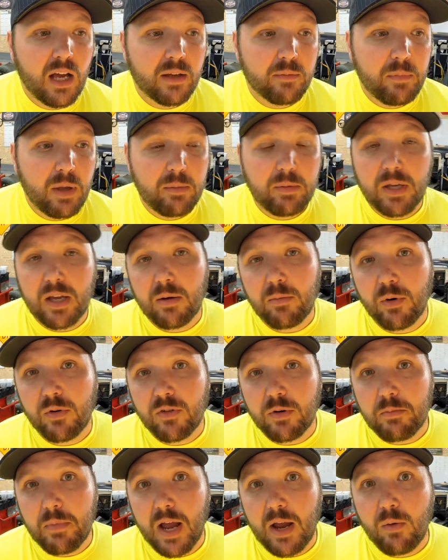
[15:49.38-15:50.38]
Maybe come
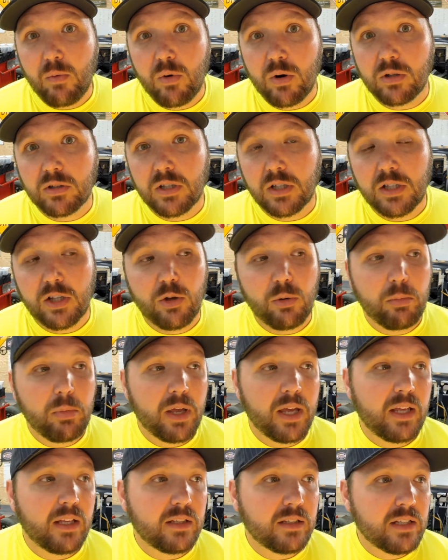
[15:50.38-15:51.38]
over to my world a little
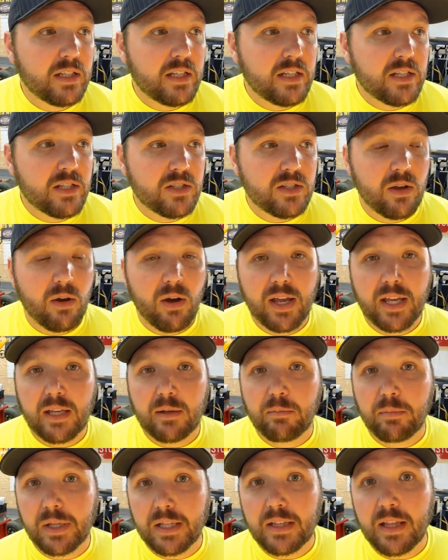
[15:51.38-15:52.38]
bit so I
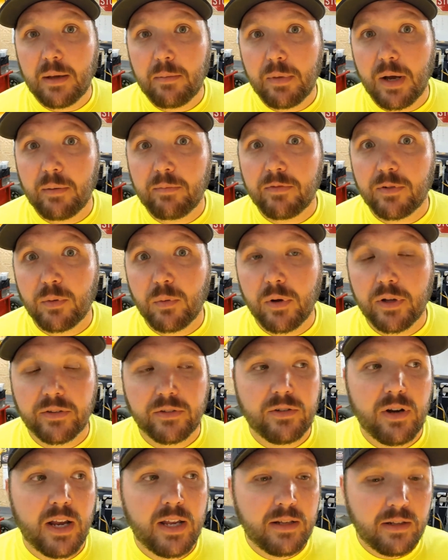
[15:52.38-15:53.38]
can beat them up for
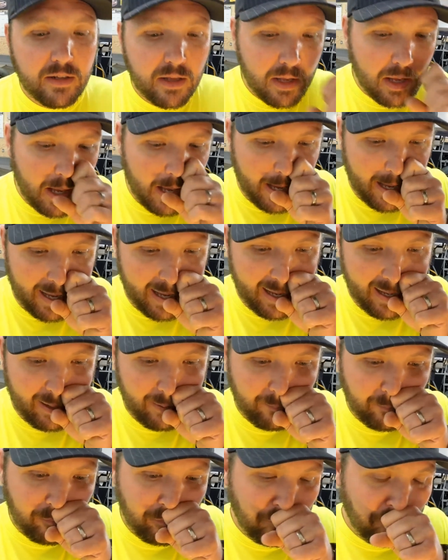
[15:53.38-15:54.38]
once, right?
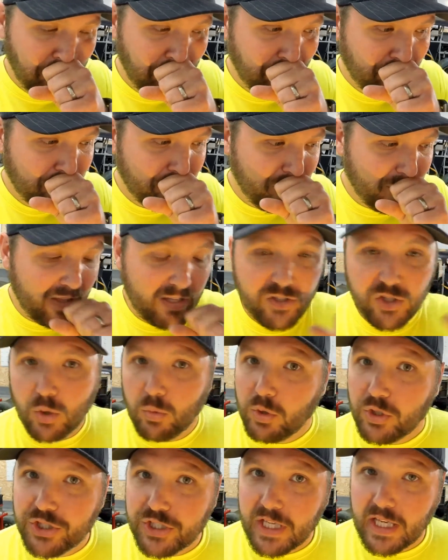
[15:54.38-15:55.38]
So
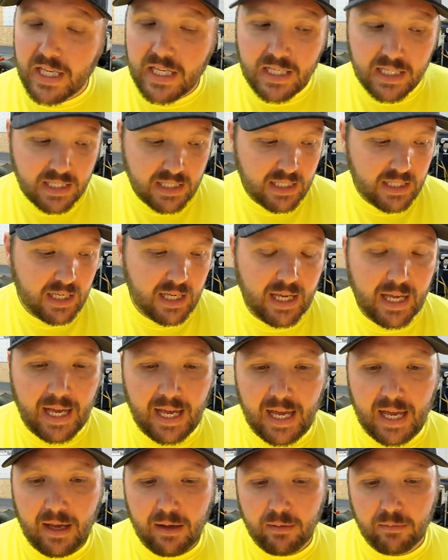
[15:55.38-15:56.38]
we'll see.
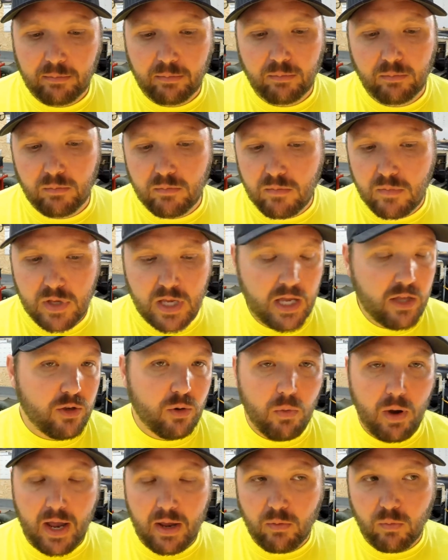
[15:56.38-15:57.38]
Either
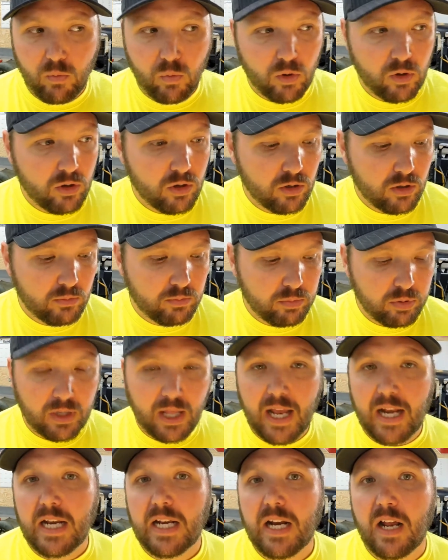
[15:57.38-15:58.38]
way, we're
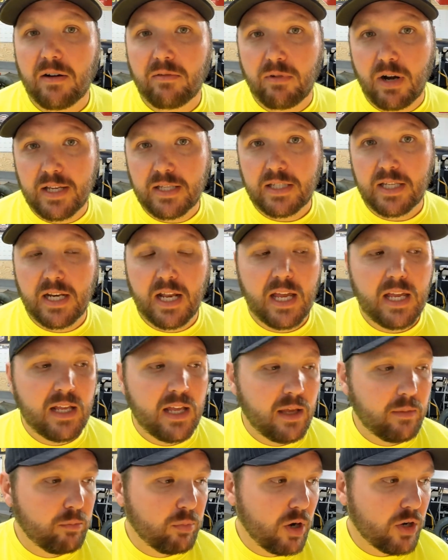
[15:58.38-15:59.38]
planning on racing
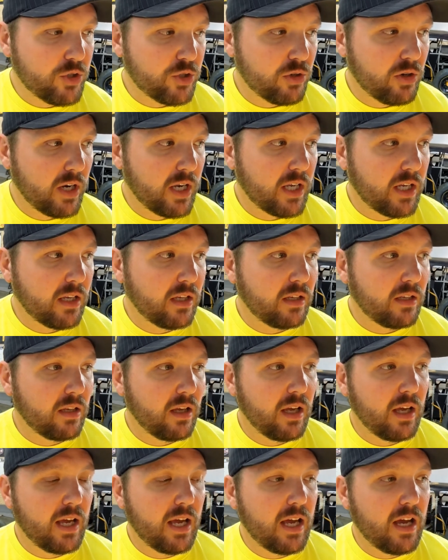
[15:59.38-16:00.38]
at Brush Creek
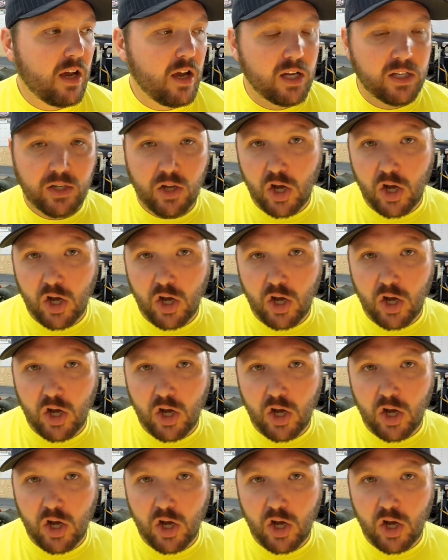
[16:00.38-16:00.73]
on